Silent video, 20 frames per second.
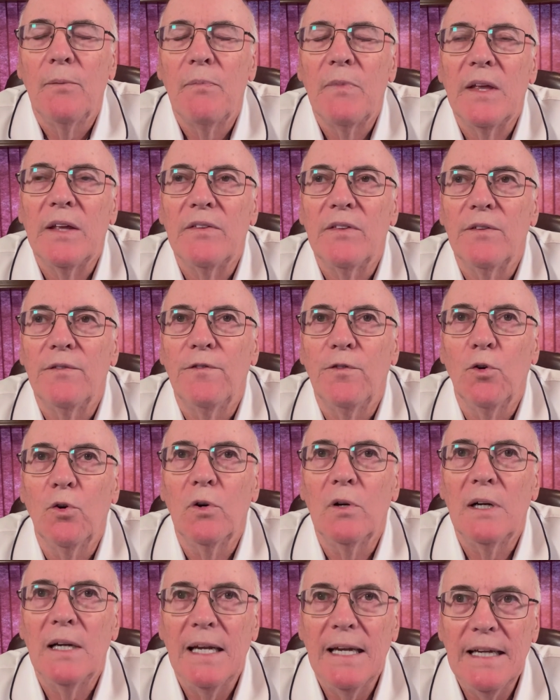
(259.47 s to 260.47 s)
that the
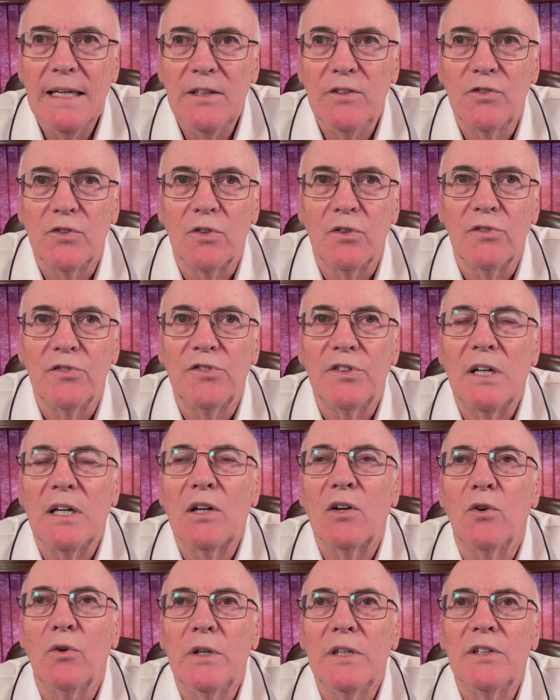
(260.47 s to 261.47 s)
4 angels are
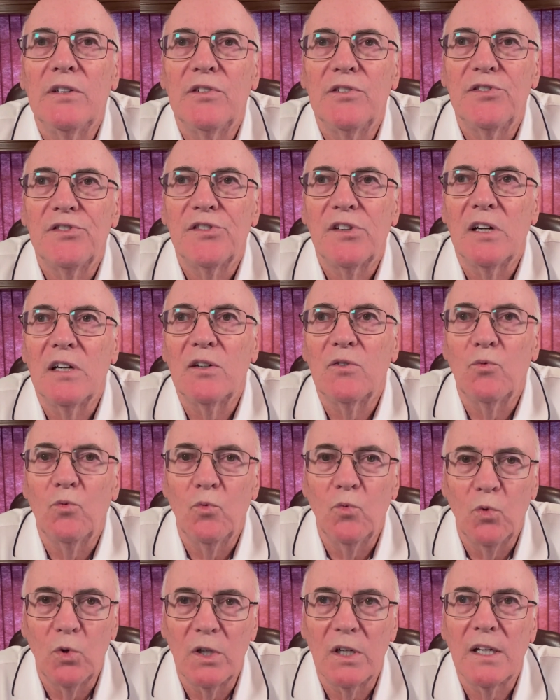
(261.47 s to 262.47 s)
going to start
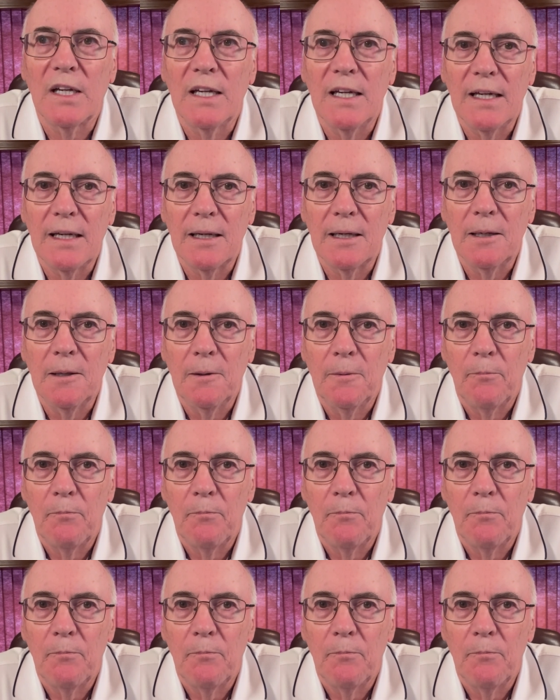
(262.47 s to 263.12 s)
working